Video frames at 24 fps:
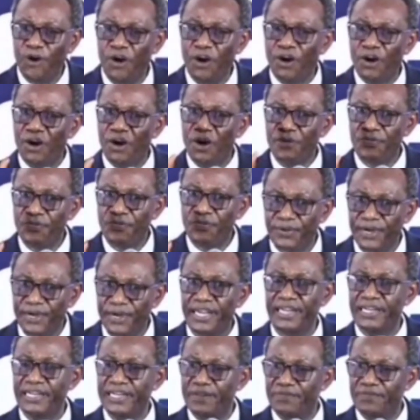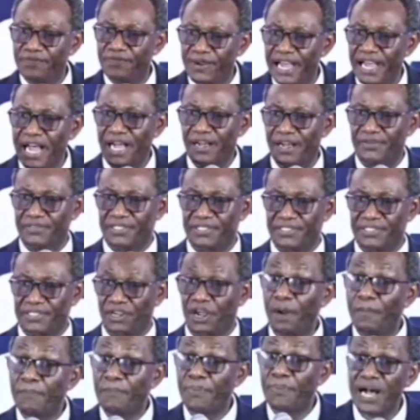or three different houses,
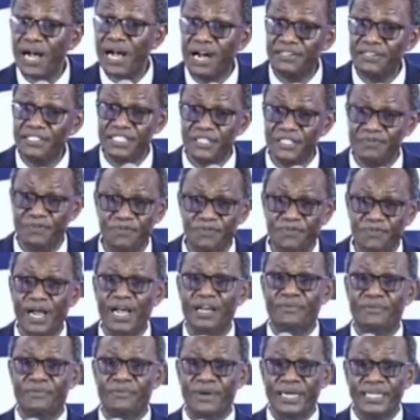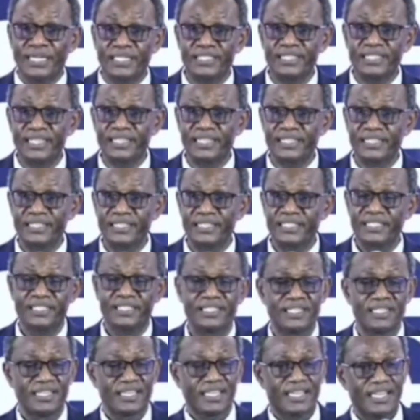compound houses people had rented.
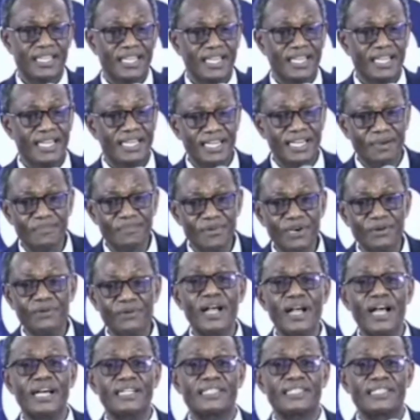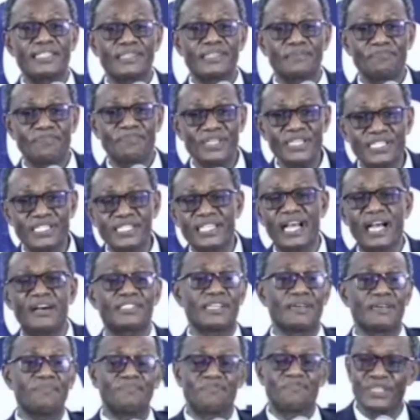Adamreku had Peace House
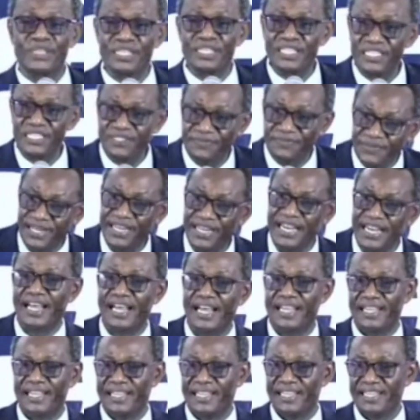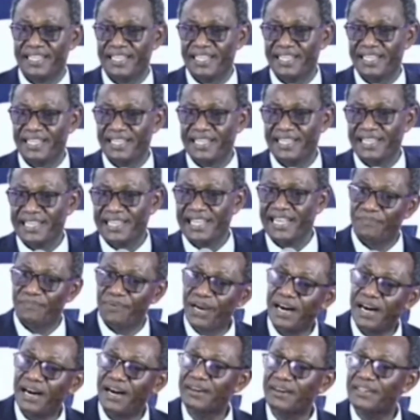and Peace Villa,
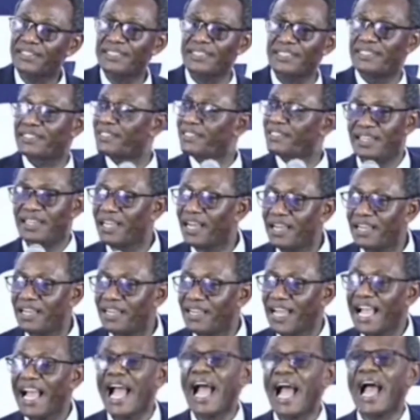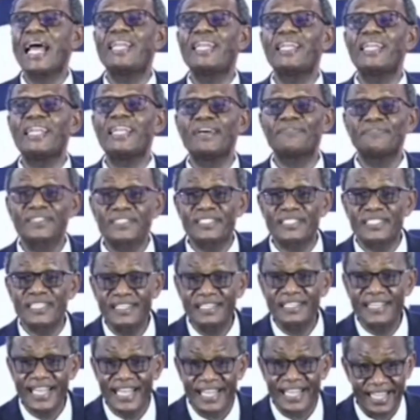compound houses. I
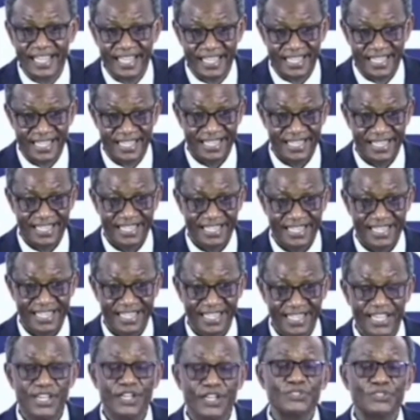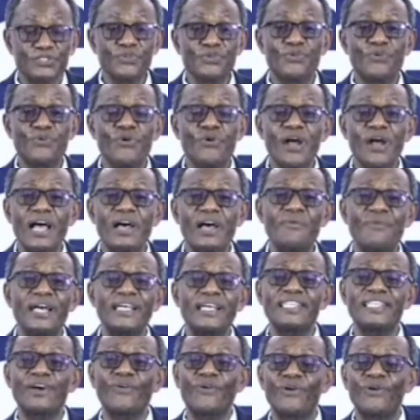left there to go and rent
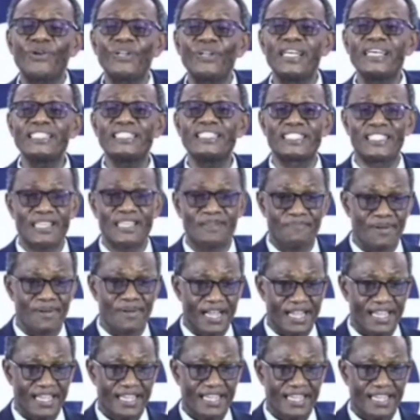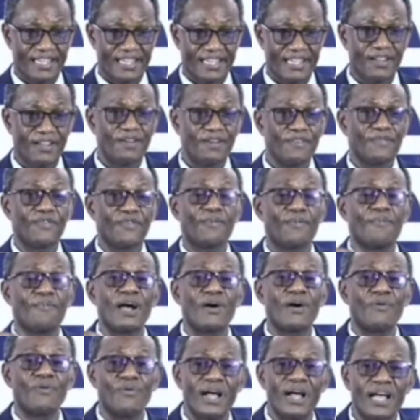a hall and chamber for my
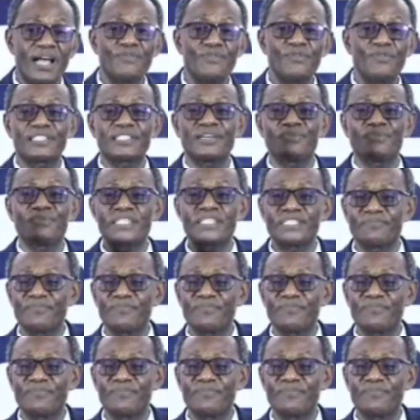wife, who was a rich man's